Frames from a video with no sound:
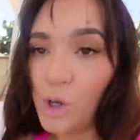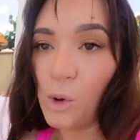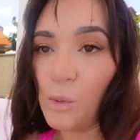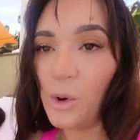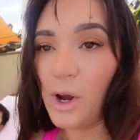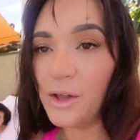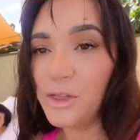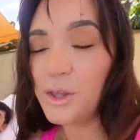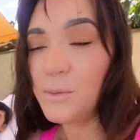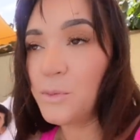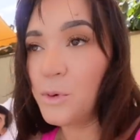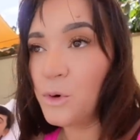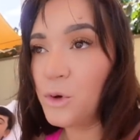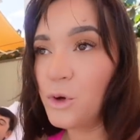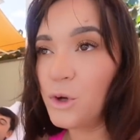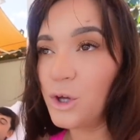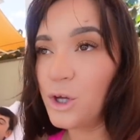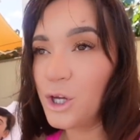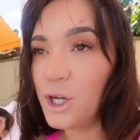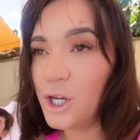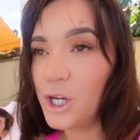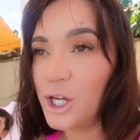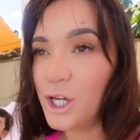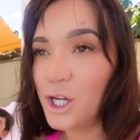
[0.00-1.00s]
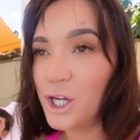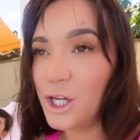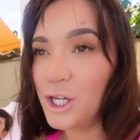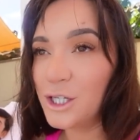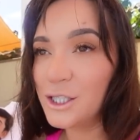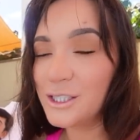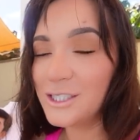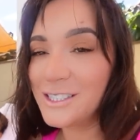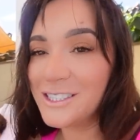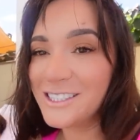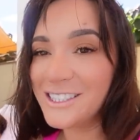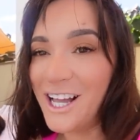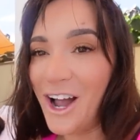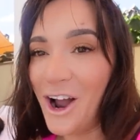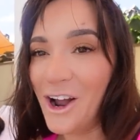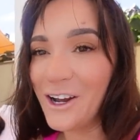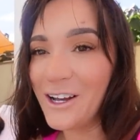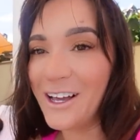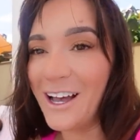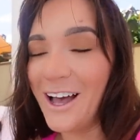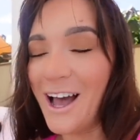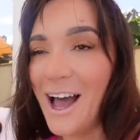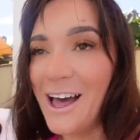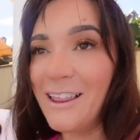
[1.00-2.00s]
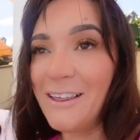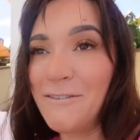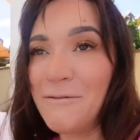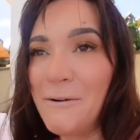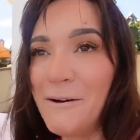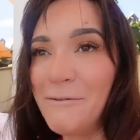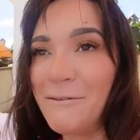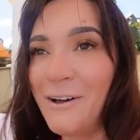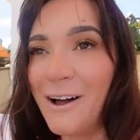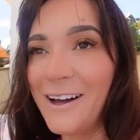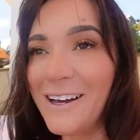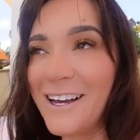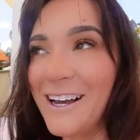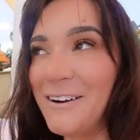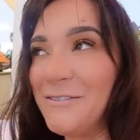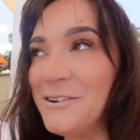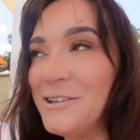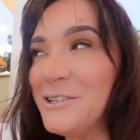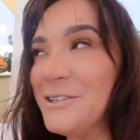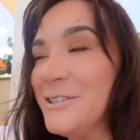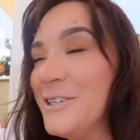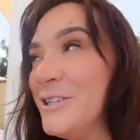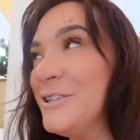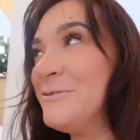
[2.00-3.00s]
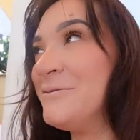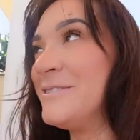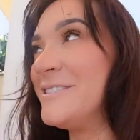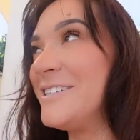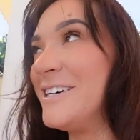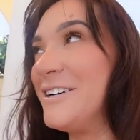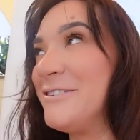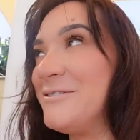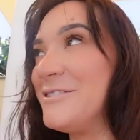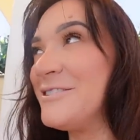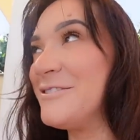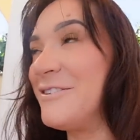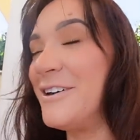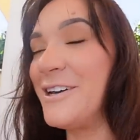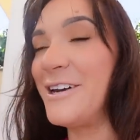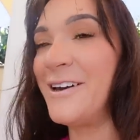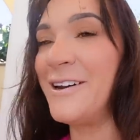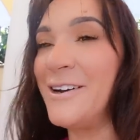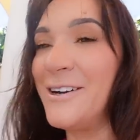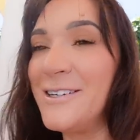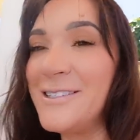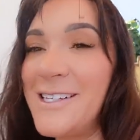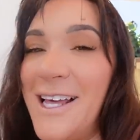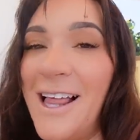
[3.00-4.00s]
We're at the pool. I left my vlog camera in the room, so I'm just vlogging on hers.